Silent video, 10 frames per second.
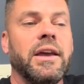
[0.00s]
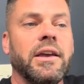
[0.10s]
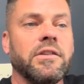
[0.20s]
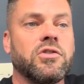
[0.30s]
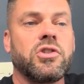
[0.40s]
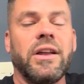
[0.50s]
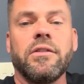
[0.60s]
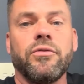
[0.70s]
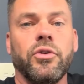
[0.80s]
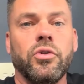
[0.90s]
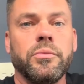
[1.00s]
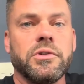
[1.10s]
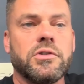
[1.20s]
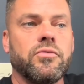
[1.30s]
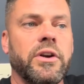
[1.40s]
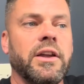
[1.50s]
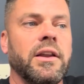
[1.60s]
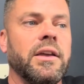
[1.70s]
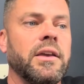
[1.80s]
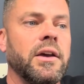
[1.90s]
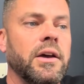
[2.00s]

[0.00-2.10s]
It's transformed us, really.